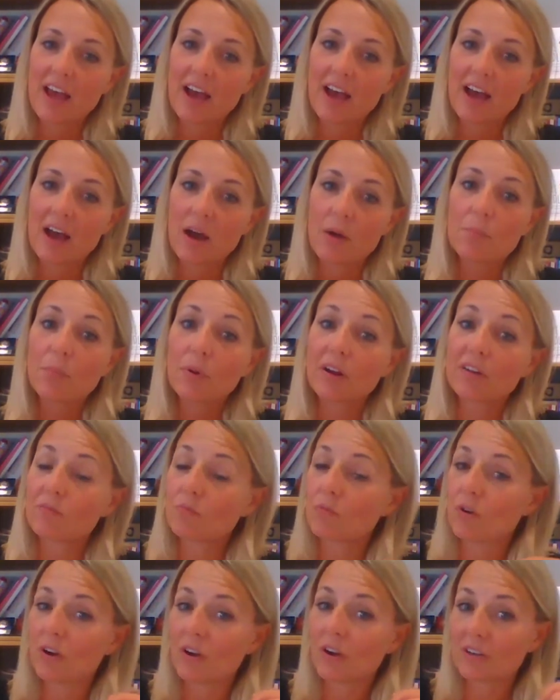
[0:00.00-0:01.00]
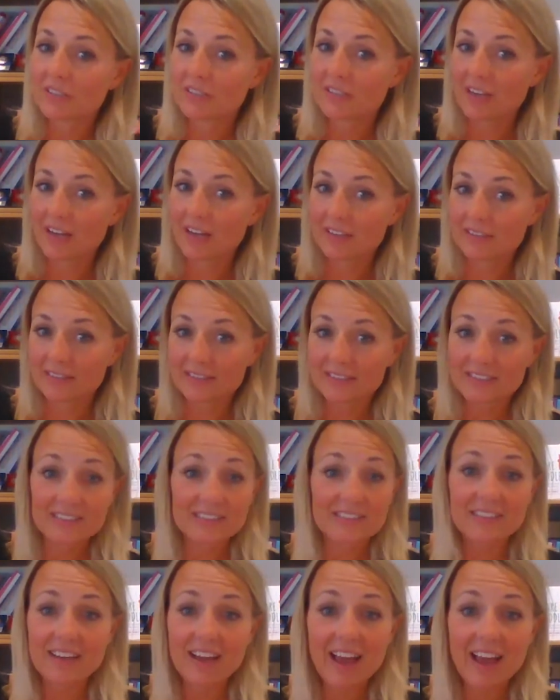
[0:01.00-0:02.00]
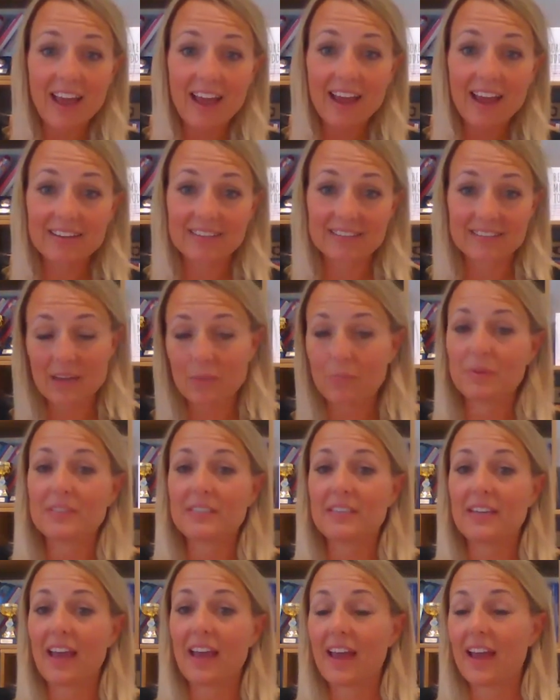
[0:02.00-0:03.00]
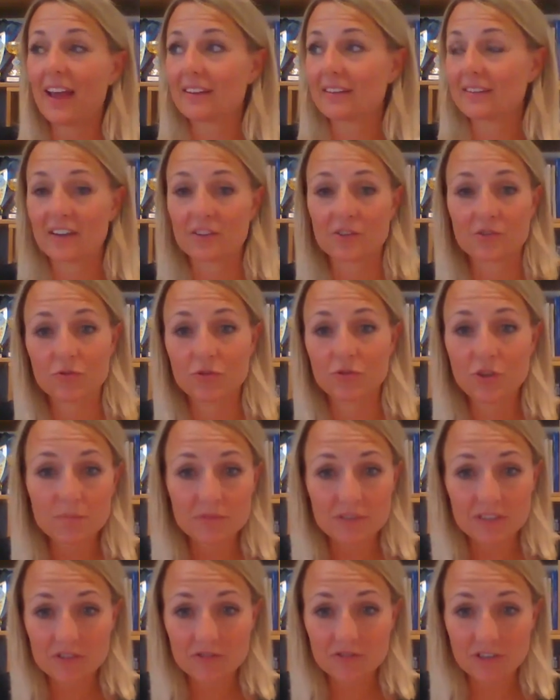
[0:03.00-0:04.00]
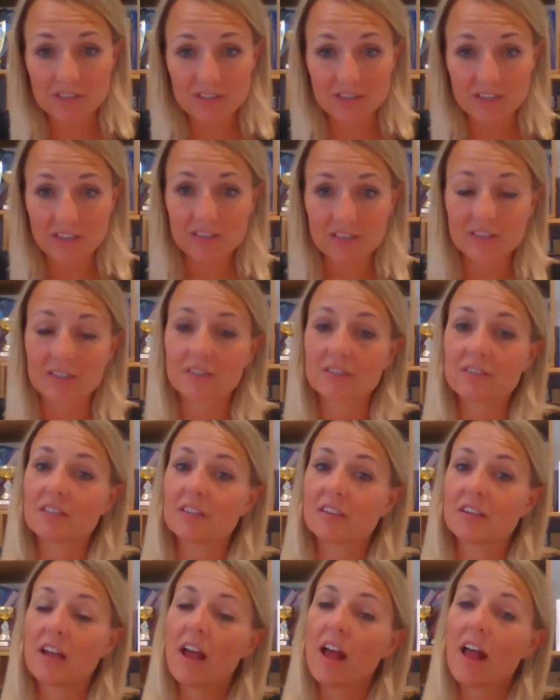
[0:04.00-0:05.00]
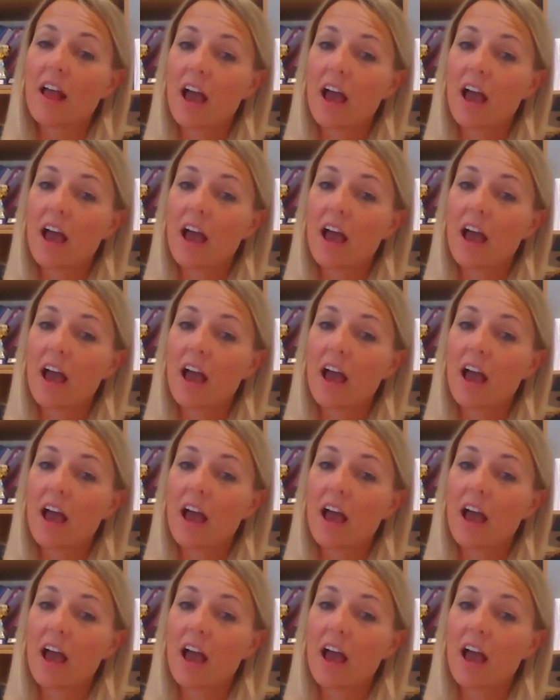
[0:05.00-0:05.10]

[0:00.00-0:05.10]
but I've worked as an assistant head, a deputy head, a national numeracy strategy consultant,